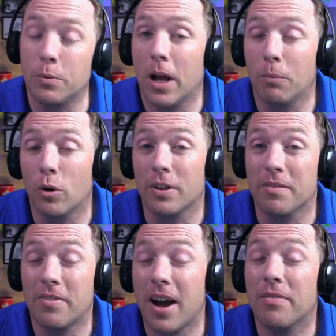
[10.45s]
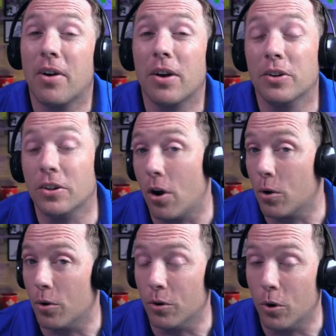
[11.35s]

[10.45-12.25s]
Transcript: we help more than 500 dog